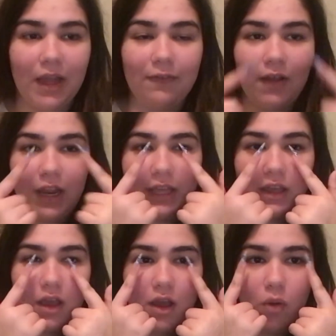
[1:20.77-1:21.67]
I felt like
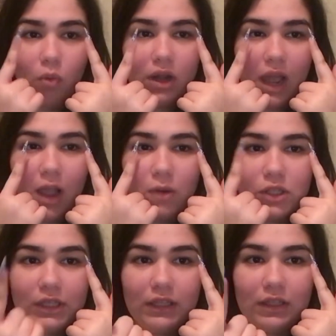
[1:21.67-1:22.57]
one eye was
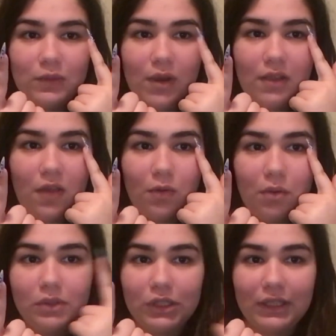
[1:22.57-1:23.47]
looking this way and the other
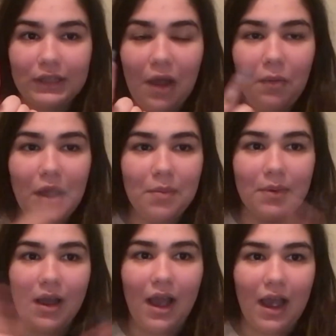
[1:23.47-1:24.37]
one was looking that way,
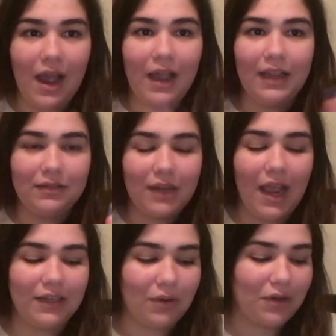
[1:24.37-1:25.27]
but I
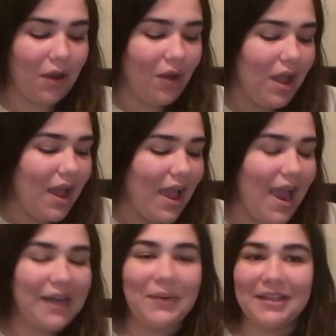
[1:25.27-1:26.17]
don't know.
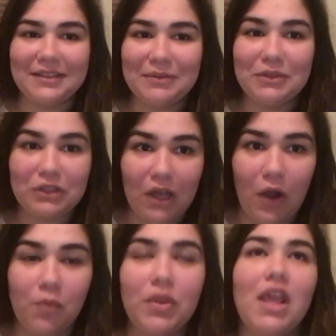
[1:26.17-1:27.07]
Anyways,
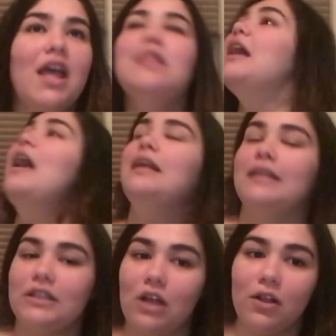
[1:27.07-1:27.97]
so they had a
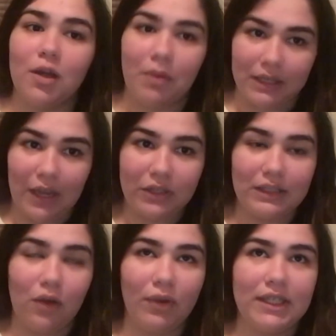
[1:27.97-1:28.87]
$6 body care
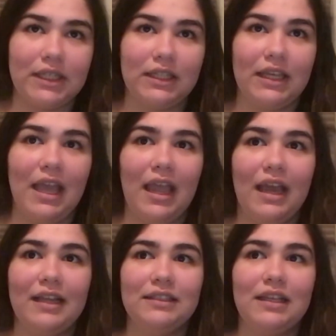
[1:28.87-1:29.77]
sale recently,
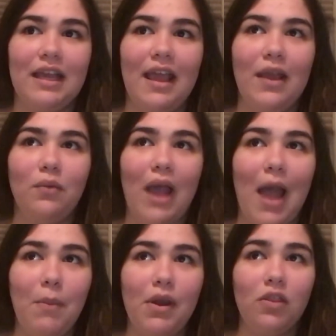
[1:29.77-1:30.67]
and it
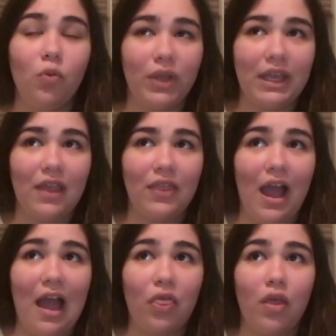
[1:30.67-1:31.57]
happened on the weekend
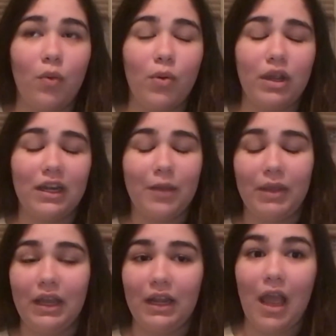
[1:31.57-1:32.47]
that I thought we were going to
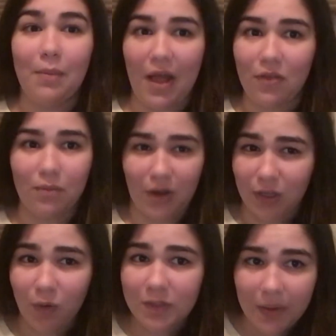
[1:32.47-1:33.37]
be getting a Bath &
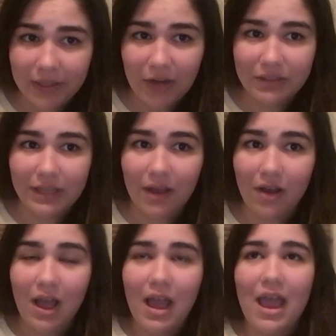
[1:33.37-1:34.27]
Body Works body care
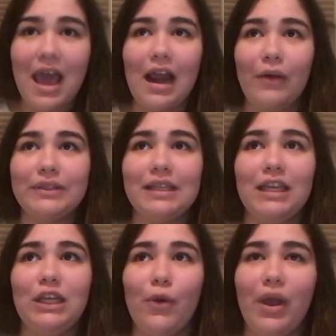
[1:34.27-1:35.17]
sale, and I was
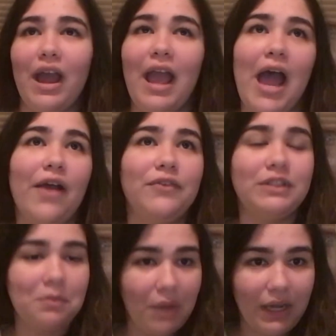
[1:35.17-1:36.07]
like, you know what, I have
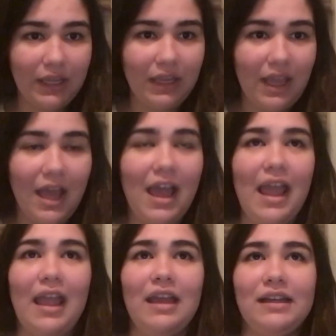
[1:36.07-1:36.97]
some money
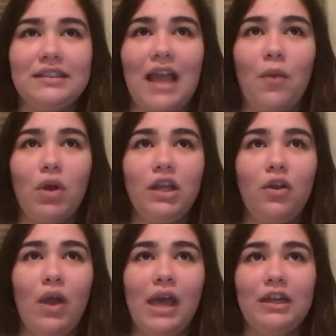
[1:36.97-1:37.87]
and I want to
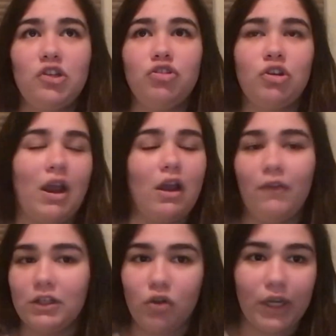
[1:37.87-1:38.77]
go ahead and try out
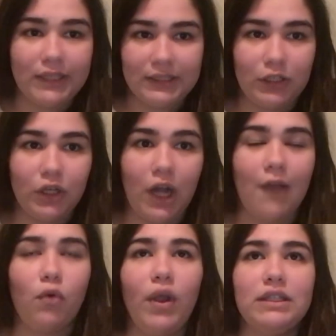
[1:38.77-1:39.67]
Victoria's Secret.
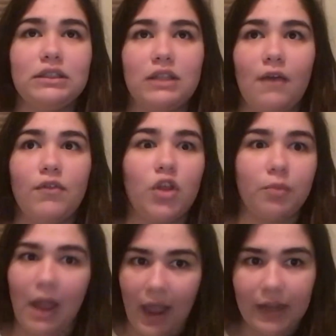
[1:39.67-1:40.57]
I've always loved their
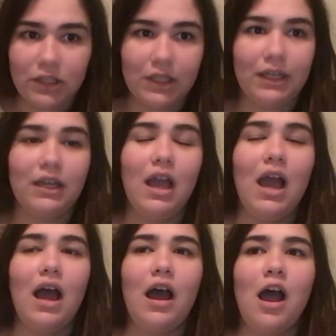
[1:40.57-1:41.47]
packaging.
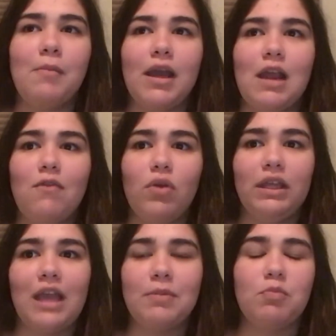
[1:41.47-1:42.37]
I never really
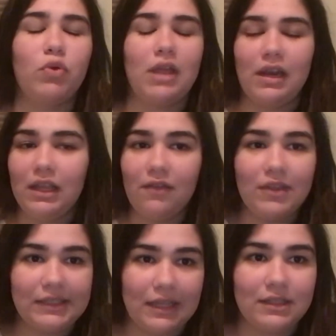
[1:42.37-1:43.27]
kept up with any of
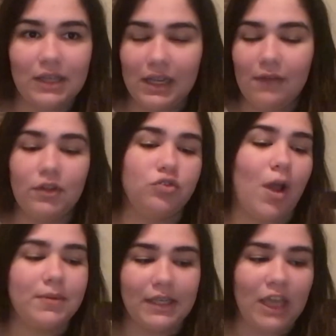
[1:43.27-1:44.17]
the scents, any of the
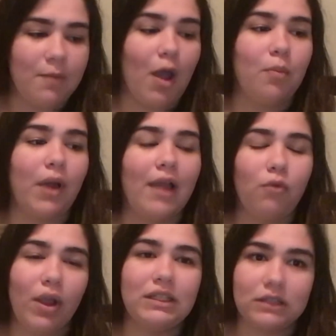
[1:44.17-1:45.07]
drops that came out, but I've
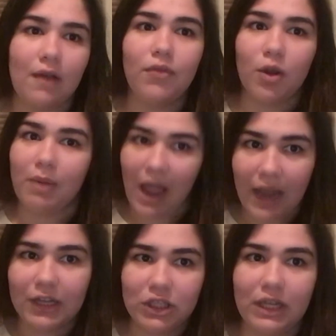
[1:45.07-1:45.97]
always loved their
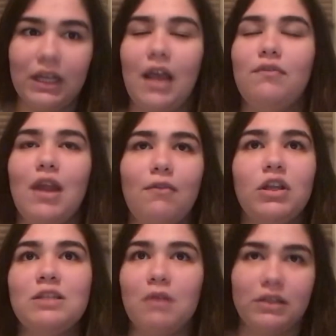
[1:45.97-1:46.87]
packaging, and I've
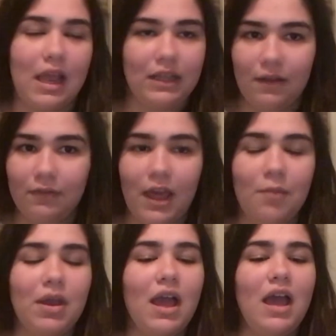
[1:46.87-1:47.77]
never smelled any of
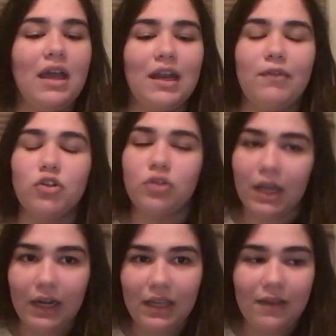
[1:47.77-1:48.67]
them, never
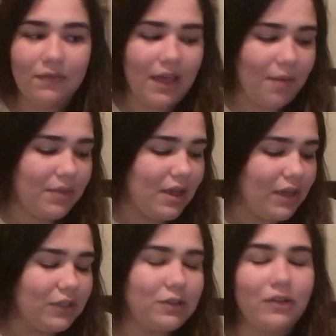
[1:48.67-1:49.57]
tried any of them.
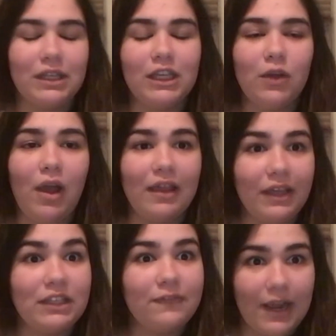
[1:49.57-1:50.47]
So I was like, you know what, I
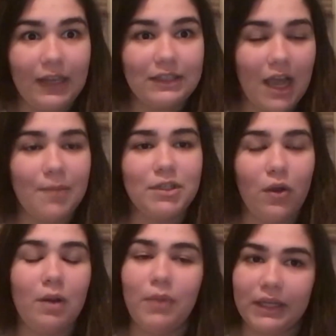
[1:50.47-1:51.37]
think it's finally time to go
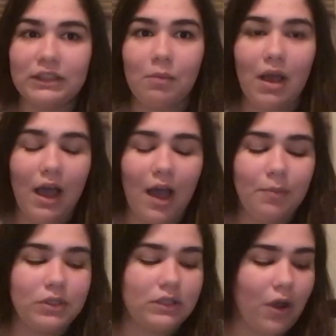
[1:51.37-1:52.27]
ahead and pick some
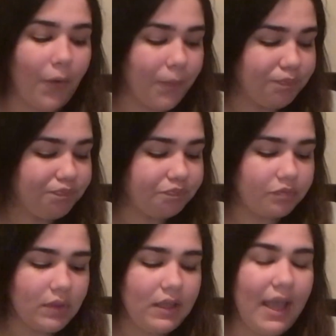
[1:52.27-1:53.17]
up. So
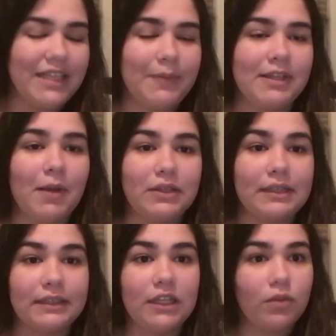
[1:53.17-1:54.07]
I spent about
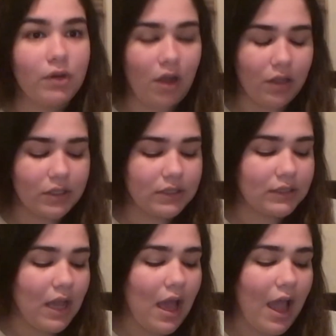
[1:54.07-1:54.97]
$63.
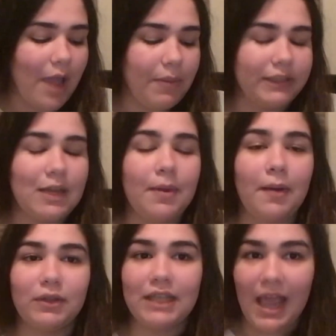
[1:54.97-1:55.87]
I picked up
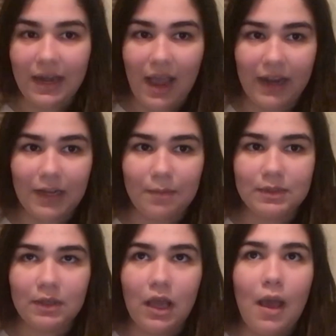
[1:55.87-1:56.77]
about 10
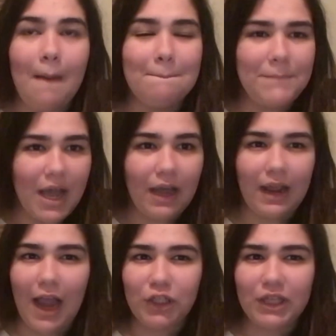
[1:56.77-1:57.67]
items, but I
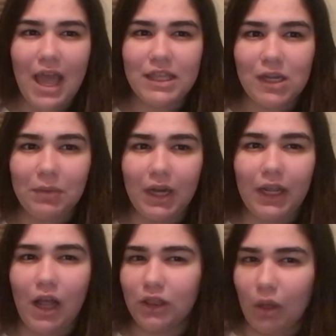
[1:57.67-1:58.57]
actually ended up
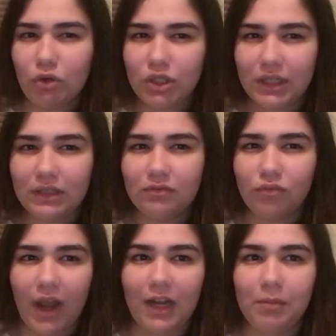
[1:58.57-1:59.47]
getting a lotion
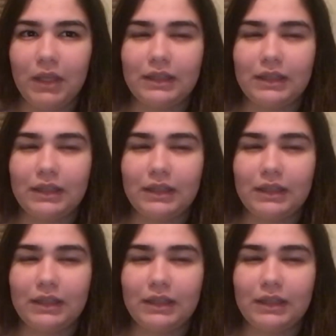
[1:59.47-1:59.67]
randomly.